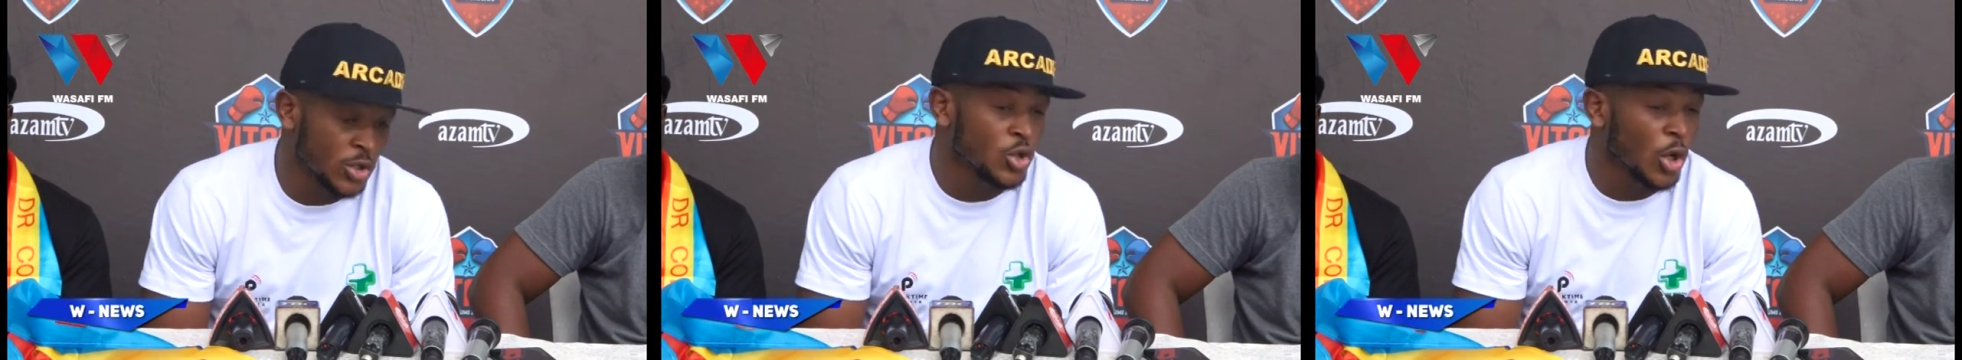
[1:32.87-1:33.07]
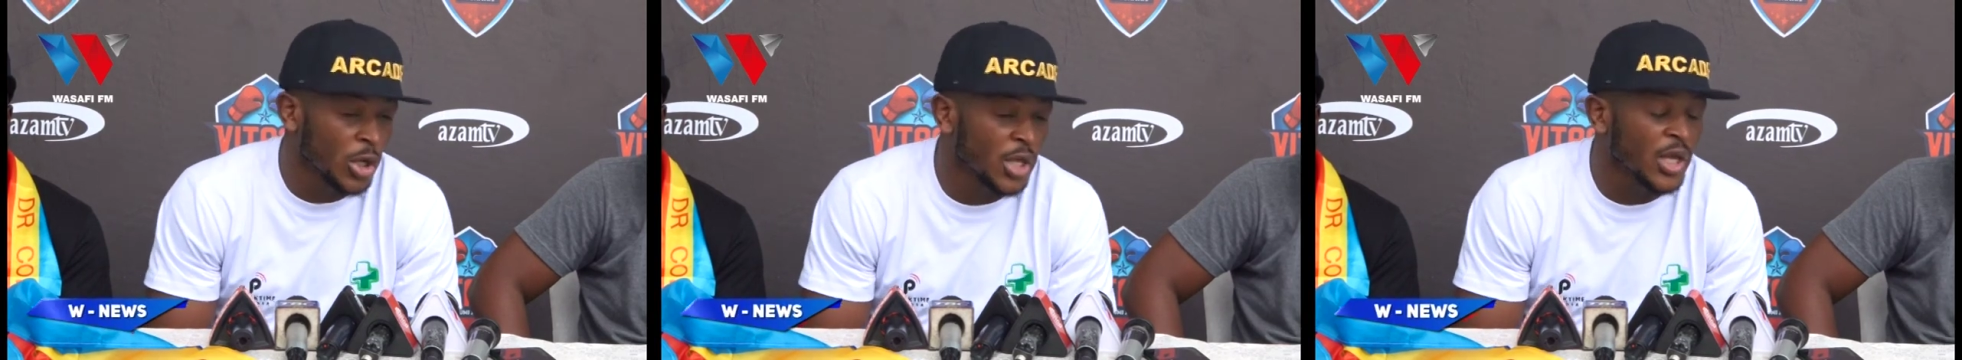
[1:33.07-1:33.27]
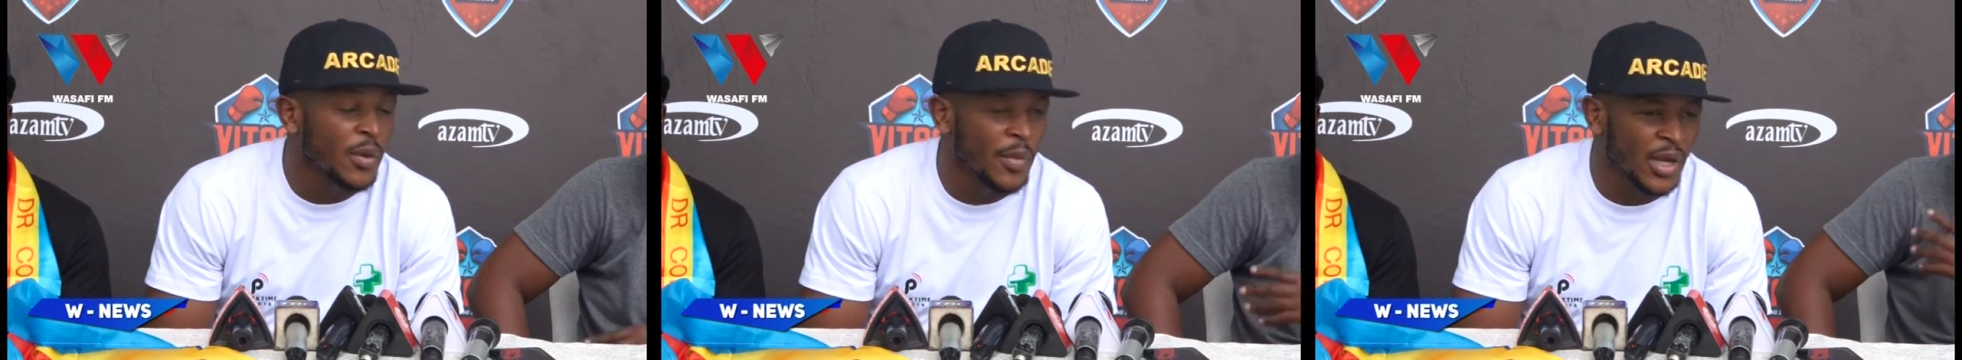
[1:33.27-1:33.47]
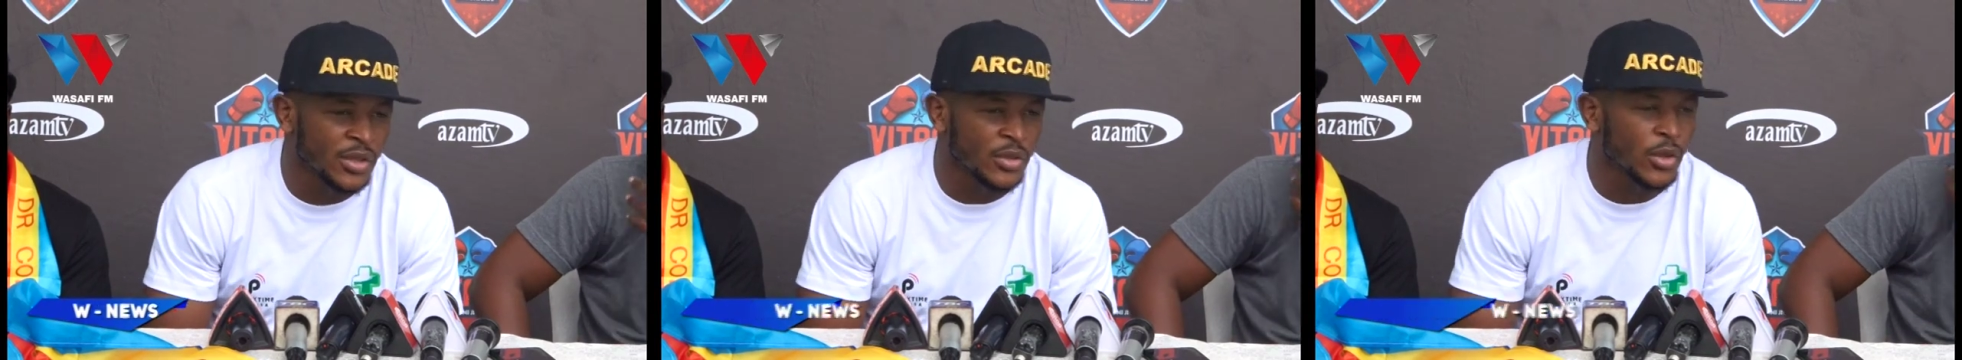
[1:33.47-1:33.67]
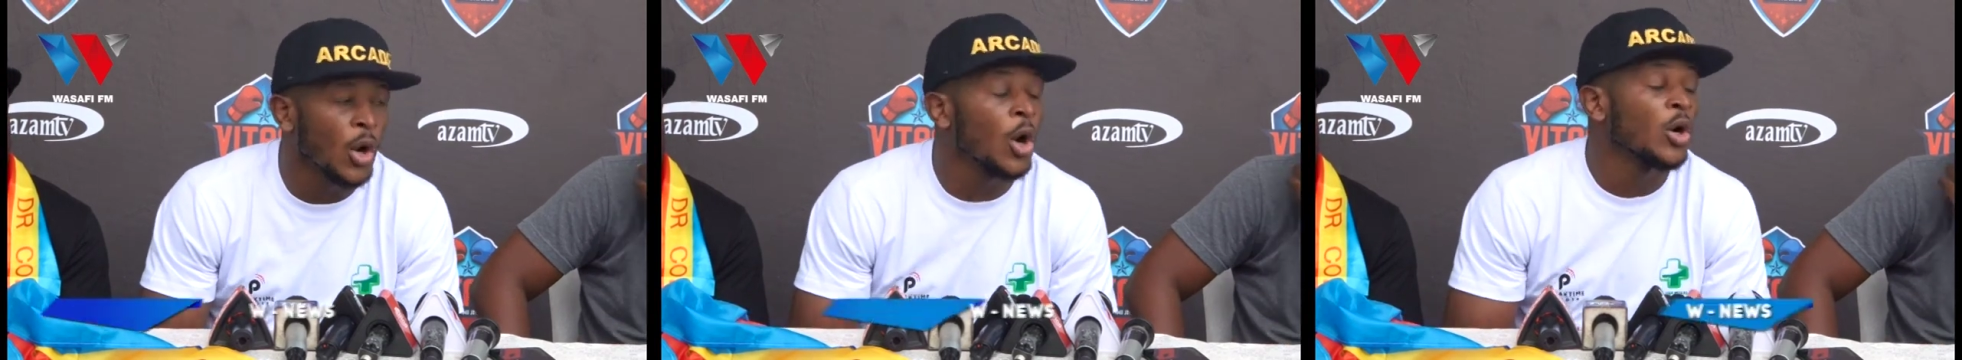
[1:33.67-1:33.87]
talking about
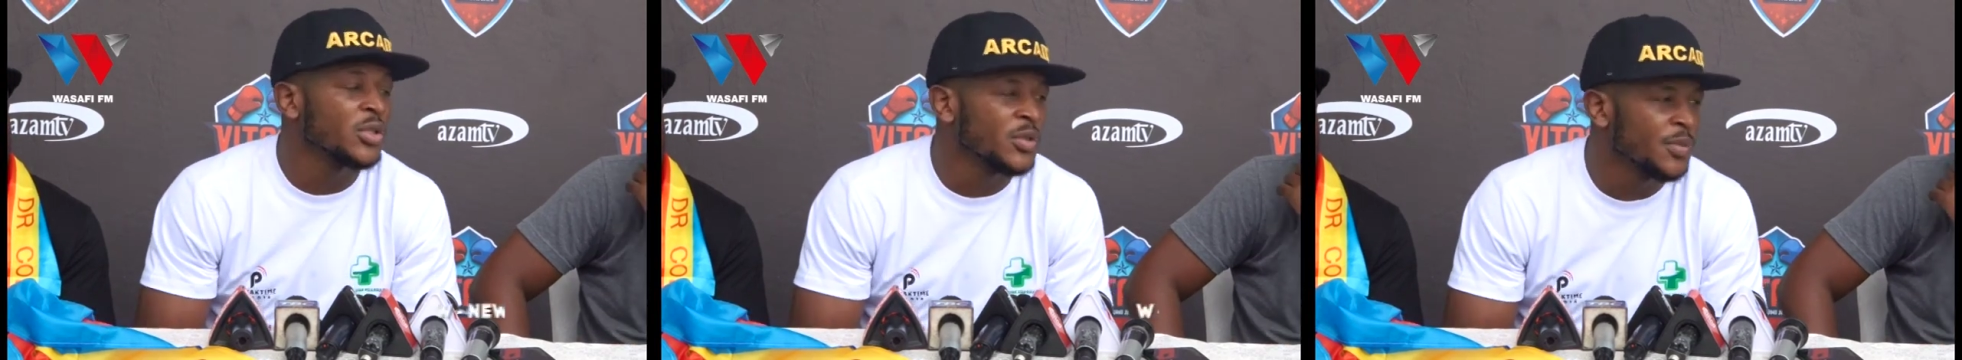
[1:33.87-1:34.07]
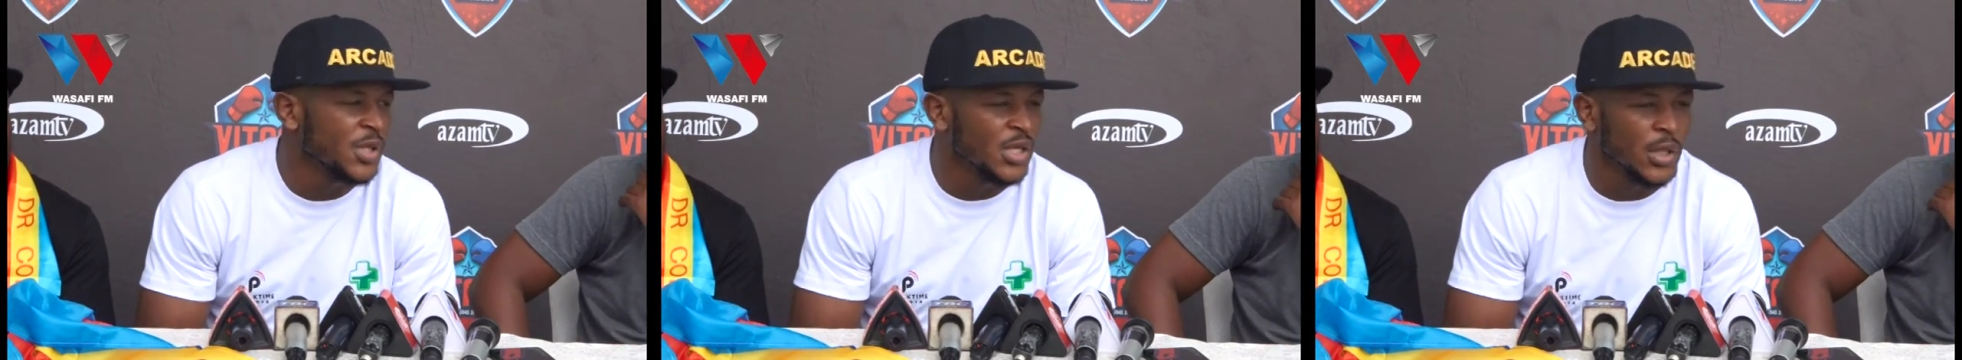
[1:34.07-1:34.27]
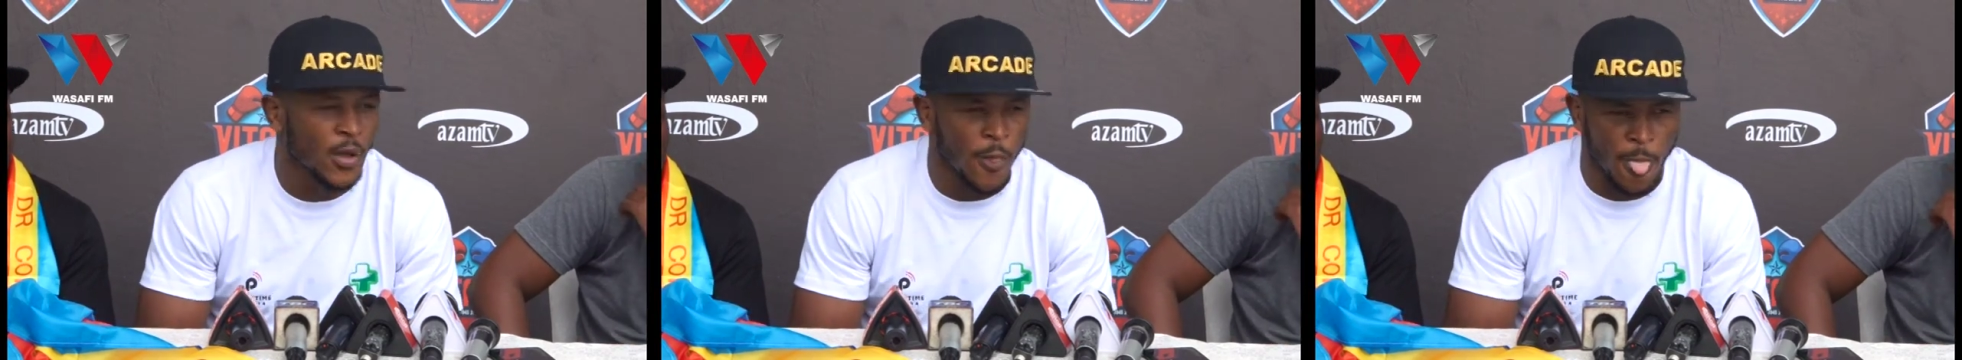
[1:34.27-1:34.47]
old me,